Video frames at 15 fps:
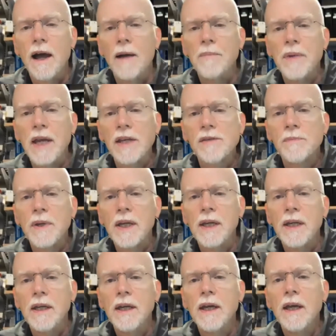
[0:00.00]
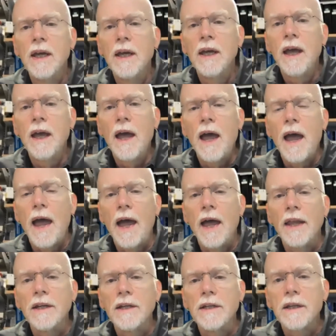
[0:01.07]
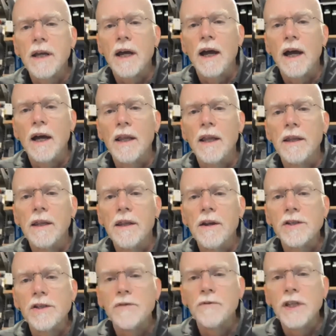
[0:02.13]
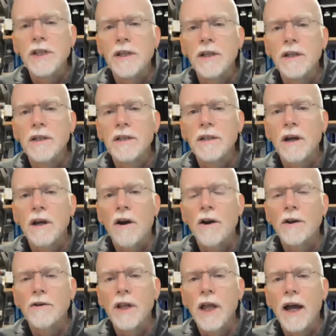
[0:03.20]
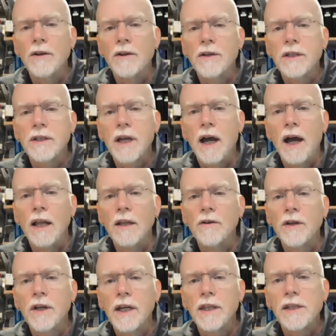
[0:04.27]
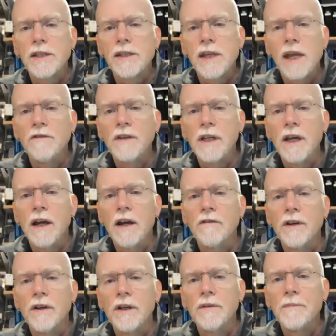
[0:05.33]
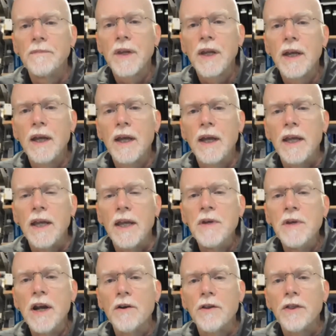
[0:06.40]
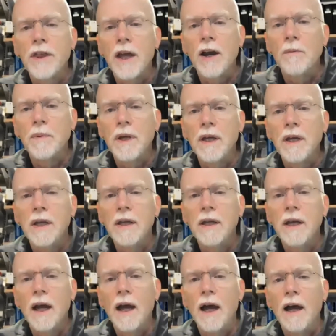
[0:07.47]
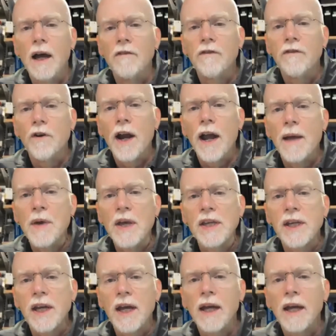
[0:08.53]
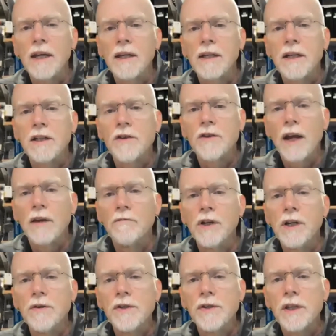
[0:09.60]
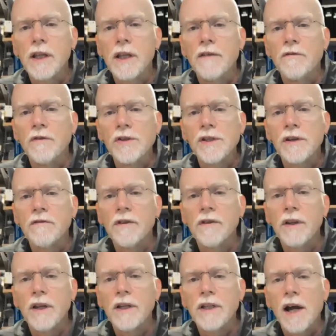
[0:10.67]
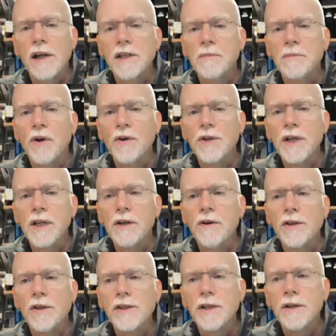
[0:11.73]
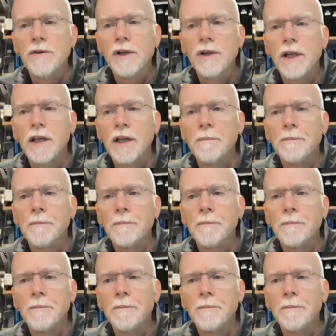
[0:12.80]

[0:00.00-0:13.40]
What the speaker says: PSP, and there's a recent article out looking at the safety of a immunotherapy for MSA to try and reduce the levels of a toxic protein called synuclein.